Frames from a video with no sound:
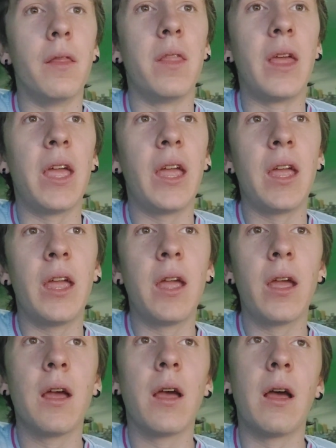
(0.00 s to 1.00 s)

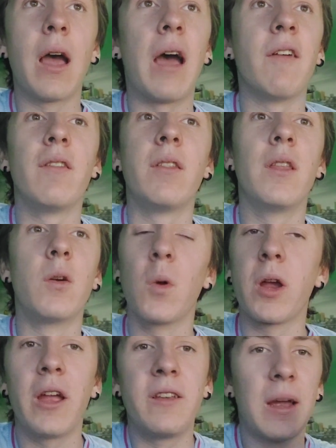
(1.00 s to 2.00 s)
They have their
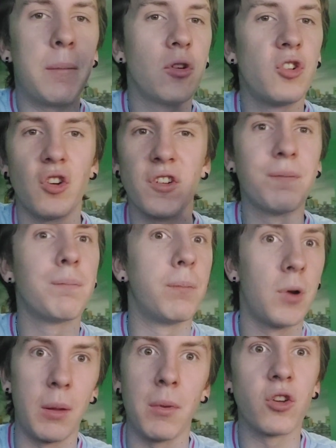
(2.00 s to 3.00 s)
working temperature is
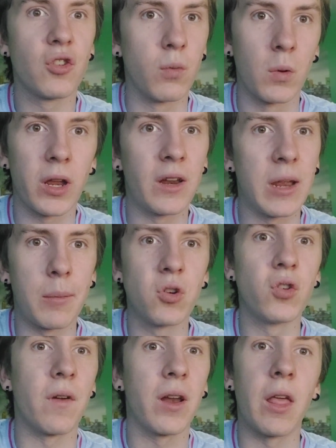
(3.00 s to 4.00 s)
pretty much the working
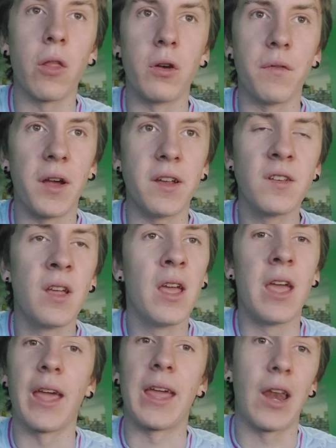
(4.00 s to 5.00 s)
temperature of any other device.
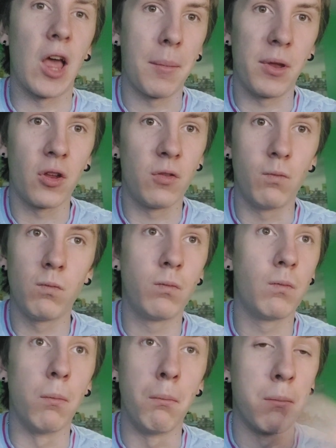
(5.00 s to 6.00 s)
It cannot be
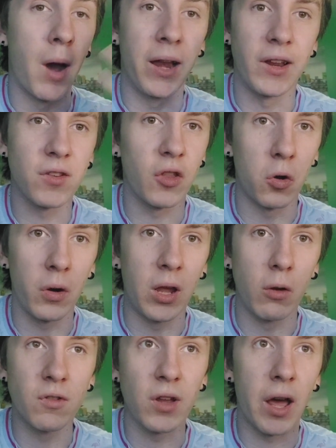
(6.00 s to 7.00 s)
minus 30
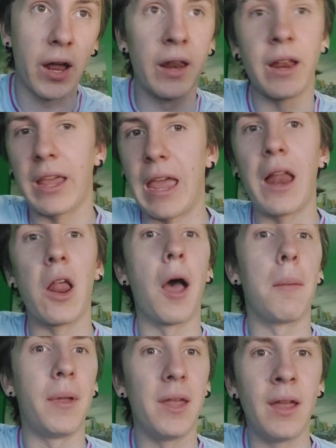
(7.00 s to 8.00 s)
outside, and it
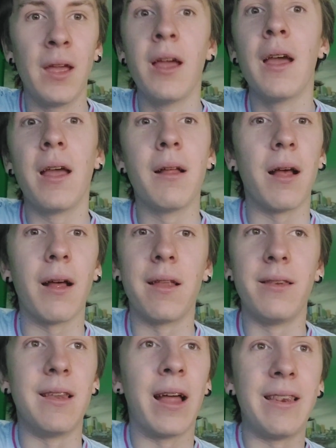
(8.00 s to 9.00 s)
cannot be
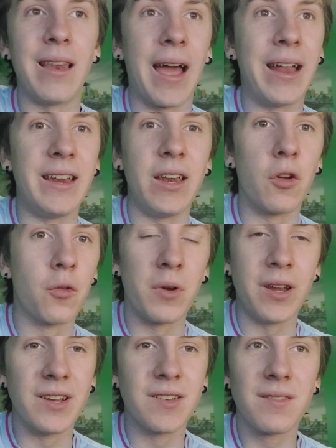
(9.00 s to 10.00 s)
90
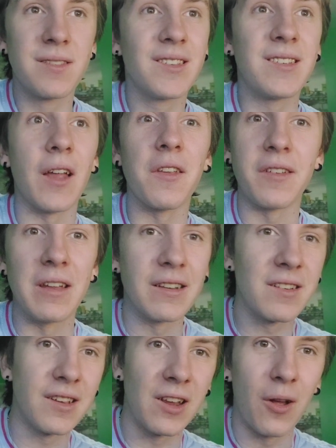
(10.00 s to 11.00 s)
degrees Celsius.